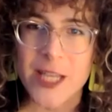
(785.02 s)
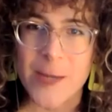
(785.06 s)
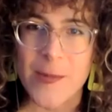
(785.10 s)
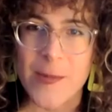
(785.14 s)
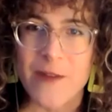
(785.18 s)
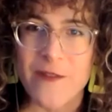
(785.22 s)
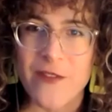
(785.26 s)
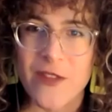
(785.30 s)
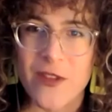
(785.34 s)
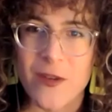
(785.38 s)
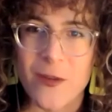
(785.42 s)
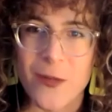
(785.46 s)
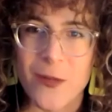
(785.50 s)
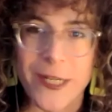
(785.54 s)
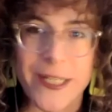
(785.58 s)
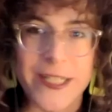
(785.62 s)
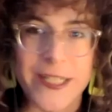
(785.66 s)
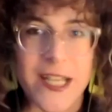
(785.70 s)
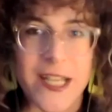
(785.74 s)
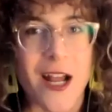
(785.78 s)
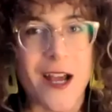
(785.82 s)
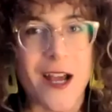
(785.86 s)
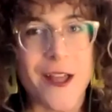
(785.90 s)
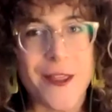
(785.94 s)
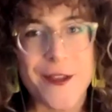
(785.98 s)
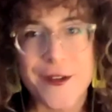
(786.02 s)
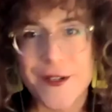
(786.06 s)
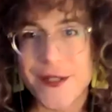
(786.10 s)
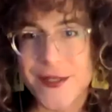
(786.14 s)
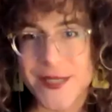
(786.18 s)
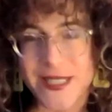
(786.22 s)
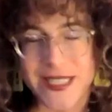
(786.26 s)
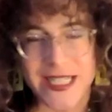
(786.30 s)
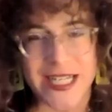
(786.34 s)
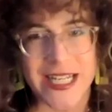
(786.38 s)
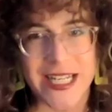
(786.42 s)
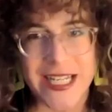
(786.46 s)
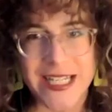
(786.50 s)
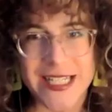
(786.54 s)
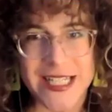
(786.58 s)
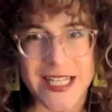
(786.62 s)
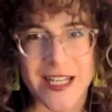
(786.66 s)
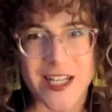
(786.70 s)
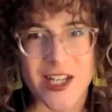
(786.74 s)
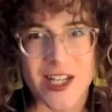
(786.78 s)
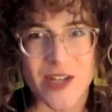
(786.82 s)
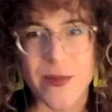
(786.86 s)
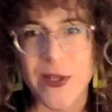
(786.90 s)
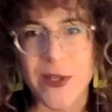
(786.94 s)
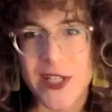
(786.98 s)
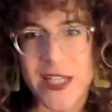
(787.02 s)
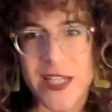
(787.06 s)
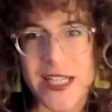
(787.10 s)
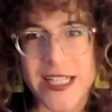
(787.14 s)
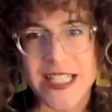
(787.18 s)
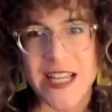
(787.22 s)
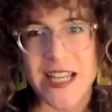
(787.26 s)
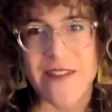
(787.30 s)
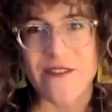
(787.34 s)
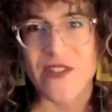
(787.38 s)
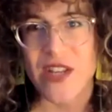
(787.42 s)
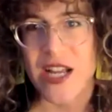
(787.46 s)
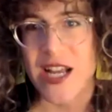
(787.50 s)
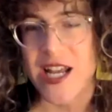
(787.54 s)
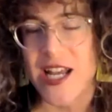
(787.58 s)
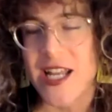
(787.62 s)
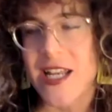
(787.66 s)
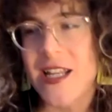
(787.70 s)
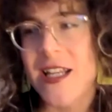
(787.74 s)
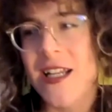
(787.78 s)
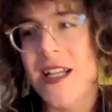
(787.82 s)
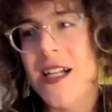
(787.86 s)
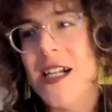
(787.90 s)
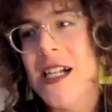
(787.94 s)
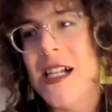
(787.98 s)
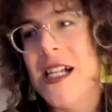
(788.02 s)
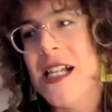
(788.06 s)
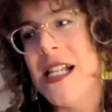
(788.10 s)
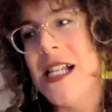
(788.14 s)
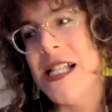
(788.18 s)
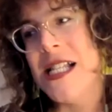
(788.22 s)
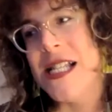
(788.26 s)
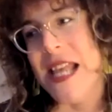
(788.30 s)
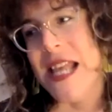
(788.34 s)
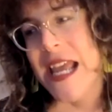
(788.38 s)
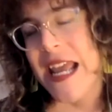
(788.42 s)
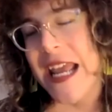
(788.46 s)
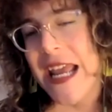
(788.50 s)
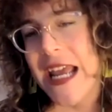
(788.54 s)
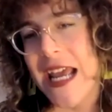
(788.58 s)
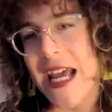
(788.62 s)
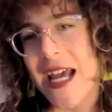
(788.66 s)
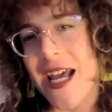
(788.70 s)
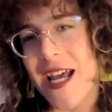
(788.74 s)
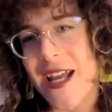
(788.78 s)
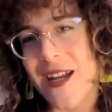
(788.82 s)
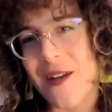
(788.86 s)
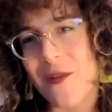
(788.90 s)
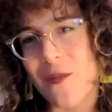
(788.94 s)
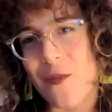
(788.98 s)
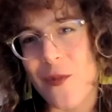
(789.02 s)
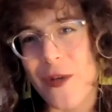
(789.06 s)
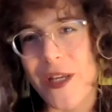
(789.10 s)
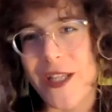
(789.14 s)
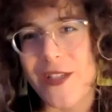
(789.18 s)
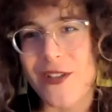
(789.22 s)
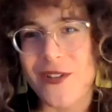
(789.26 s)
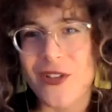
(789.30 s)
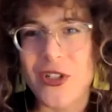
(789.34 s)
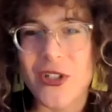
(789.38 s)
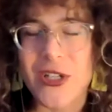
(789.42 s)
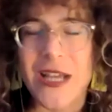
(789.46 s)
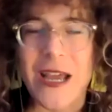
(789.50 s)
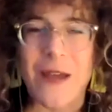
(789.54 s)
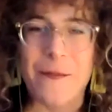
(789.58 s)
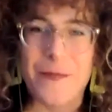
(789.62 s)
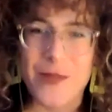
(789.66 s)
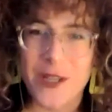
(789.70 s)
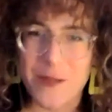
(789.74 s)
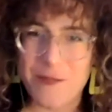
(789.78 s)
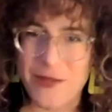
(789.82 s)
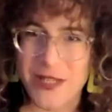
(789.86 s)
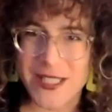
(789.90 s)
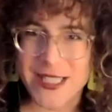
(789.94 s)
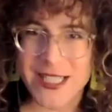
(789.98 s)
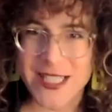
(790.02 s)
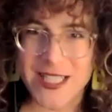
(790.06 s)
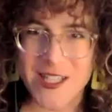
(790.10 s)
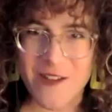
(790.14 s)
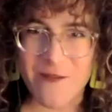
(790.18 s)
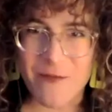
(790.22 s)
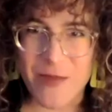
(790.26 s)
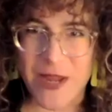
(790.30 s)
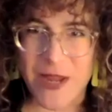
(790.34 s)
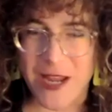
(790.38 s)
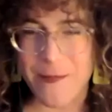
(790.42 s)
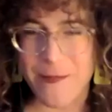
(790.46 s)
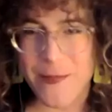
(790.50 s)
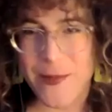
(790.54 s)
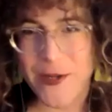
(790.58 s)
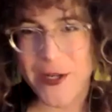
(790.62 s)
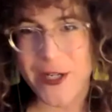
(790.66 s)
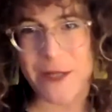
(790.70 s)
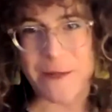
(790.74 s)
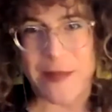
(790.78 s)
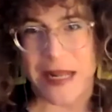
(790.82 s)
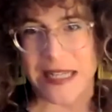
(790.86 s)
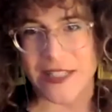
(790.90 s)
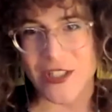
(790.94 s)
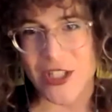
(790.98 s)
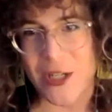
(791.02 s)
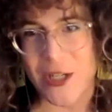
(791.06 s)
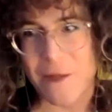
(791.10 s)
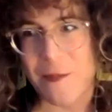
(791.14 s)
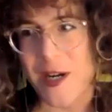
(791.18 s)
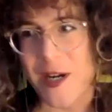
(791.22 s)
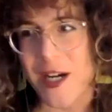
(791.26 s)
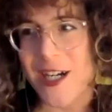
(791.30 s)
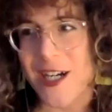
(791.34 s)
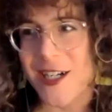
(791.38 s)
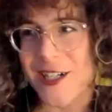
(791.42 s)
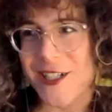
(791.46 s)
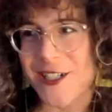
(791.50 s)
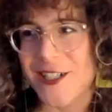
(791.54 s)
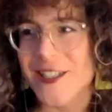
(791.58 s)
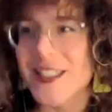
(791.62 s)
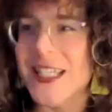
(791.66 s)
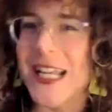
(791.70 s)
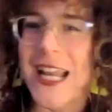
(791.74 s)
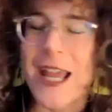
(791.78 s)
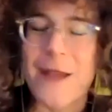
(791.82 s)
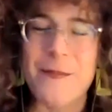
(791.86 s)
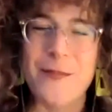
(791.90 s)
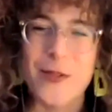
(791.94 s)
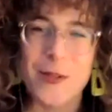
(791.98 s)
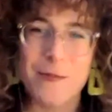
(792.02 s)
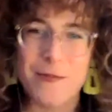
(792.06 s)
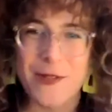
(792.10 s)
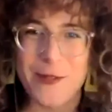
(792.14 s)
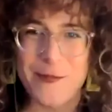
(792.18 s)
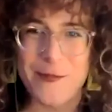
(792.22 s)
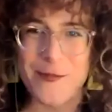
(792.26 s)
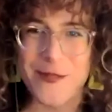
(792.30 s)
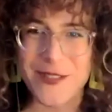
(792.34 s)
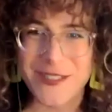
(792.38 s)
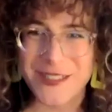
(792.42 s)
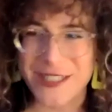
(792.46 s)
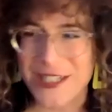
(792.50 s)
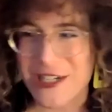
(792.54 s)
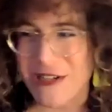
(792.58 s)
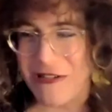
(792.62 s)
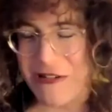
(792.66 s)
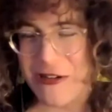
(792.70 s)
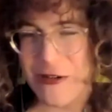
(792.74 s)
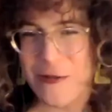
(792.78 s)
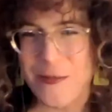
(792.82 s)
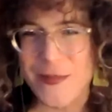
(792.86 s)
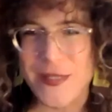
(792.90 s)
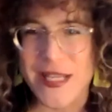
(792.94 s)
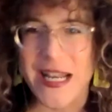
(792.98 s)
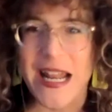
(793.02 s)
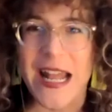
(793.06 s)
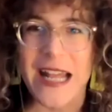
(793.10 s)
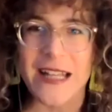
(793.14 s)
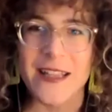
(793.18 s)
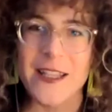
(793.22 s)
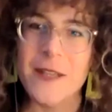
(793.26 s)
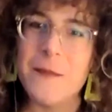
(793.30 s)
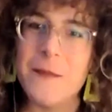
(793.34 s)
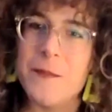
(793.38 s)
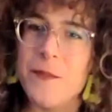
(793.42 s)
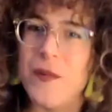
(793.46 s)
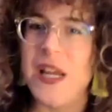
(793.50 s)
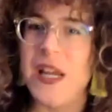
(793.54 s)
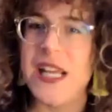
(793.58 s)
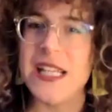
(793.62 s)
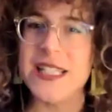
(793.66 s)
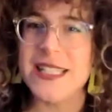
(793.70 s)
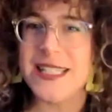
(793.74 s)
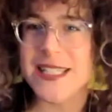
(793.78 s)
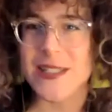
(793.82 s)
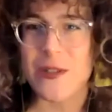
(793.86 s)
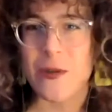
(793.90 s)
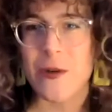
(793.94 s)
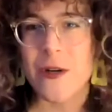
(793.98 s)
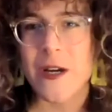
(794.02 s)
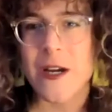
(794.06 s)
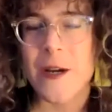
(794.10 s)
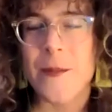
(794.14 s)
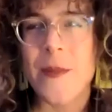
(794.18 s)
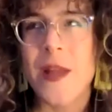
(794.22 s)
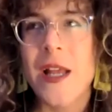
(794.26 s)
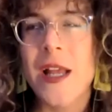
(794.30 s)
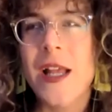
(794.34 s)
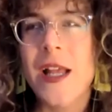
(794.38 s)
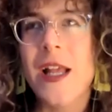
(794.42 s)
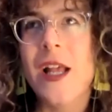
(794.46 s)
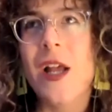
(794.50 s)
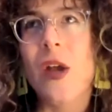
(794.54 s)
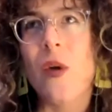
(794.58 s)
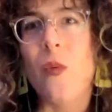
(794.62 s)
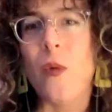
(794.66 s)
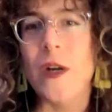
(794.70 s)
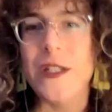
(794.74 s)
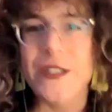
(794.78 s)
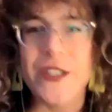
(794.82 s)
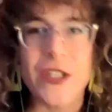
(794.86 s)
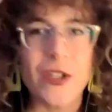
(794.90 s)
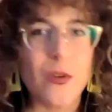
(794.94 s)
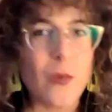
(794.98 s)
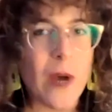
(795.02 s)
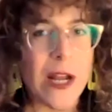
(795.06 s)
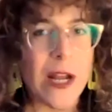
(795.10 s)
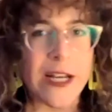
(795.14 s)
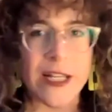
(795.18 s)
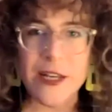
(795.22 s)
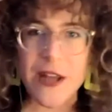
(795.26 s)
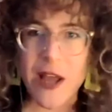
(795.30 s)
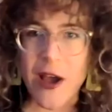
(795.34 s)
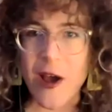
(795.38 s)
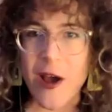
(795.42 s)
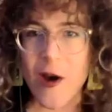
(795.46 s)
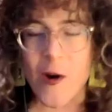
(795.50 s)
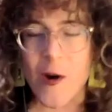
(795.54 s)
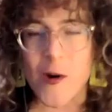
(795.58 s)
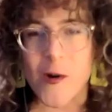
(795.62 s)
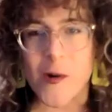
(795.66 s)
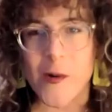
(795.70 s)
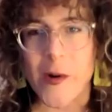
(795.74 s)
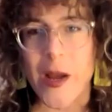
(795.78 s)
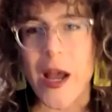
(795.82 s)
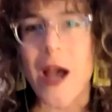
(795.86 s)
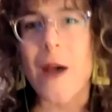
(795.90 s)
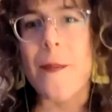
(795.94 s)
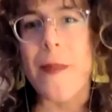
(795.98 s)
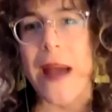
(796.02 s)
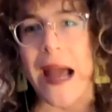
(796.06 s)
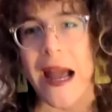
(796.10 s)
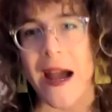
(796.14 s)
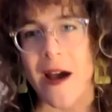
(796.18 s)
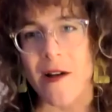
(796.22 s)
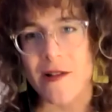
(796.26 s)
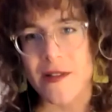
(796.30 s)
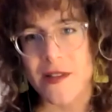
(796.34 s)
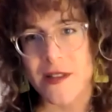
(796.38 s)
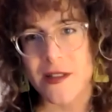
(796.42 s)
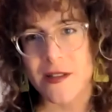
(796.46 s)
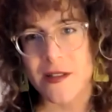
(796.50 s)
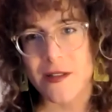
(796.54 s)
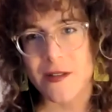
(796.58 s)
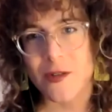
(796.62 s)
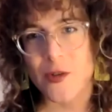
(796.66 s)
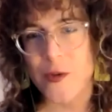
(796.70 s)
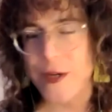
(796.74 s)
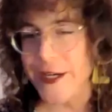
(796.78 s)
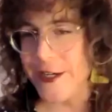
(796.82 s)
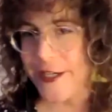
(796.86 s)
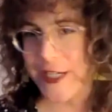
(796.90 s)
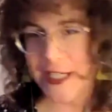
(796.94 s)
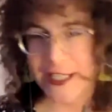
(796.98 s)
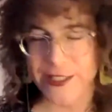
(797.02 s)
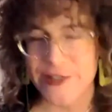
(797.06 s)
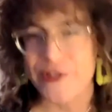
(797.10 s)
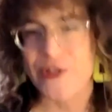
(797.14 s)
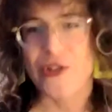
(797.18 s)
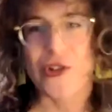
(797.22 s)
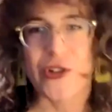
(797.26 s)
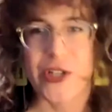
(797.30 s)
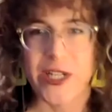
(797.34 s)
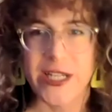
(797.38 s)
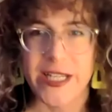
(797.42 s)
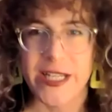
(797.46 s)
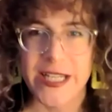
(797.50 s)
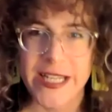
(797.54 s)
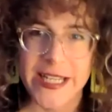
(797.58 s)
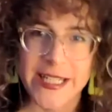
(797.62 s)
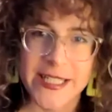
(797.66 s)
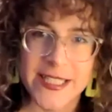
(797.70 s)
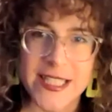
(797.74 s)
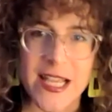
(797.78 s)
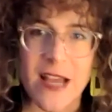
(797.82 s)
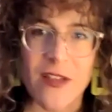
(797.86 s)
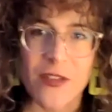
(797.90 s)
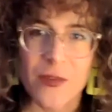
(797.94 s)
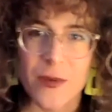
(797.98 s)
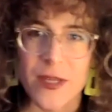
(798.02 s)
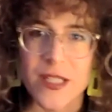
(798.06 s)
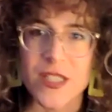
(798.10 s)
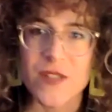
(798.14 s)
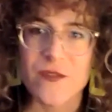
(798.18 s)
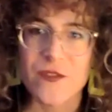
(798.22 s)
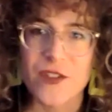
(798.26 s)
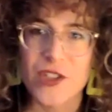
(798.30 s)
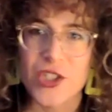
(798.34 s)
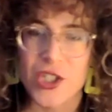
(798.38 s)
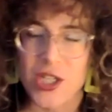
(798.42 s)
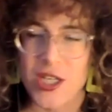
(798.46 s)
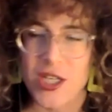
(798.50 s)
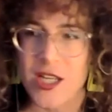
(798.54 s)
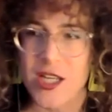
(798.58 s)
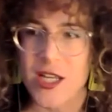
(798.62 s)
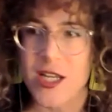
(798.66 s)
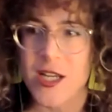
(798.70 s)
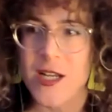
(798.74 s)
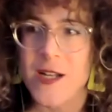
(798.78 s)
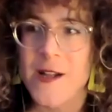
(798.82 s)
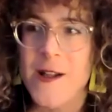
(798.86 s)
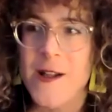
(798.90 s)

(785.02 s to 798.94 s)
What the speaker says: of the work that other cities and communities have done. And we took out big pieces of paper and magic markers, and I put people into groups and had them brainstorm. What do you want to know about queer history in Southwest Virginia?